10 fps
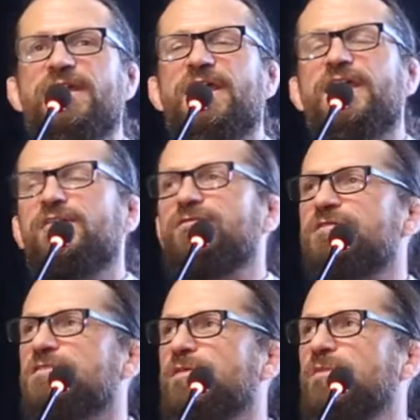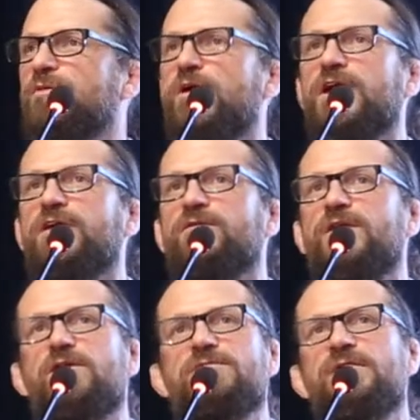And if you see me walking
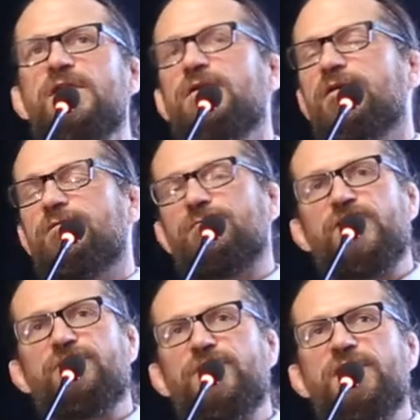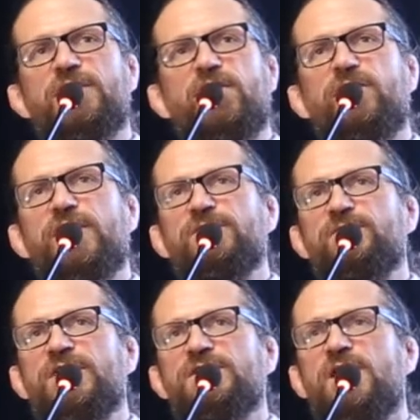around, feel free to come right up to
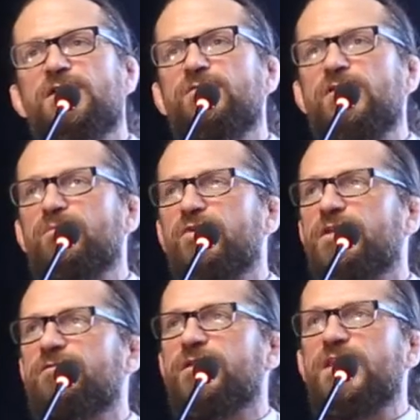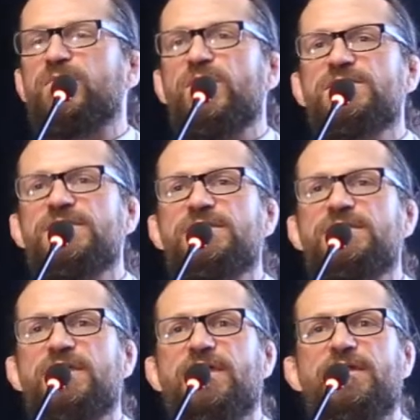me and talk to me. I'm a pretty friendly
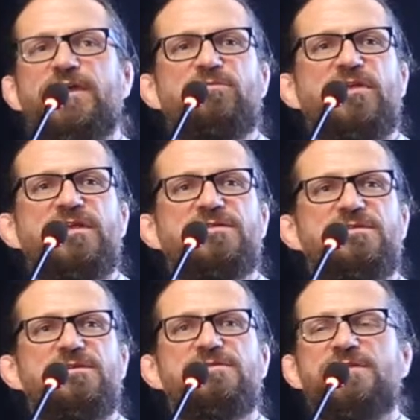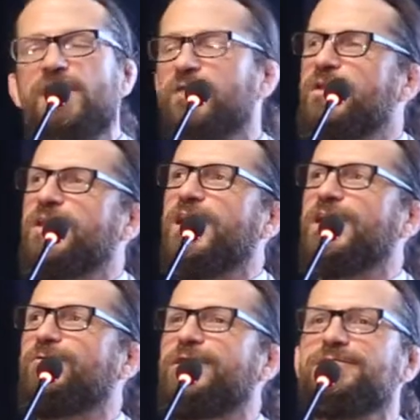person. I like meeting students. I like meeting
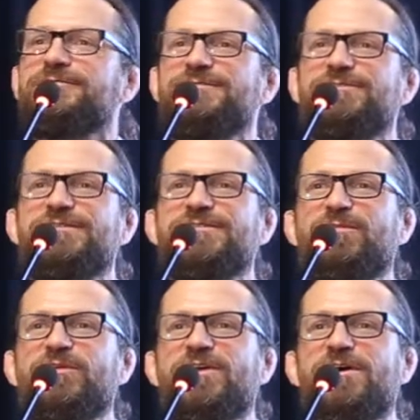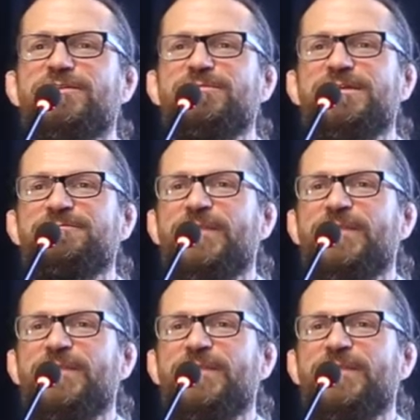anyone. So just come and talk to me.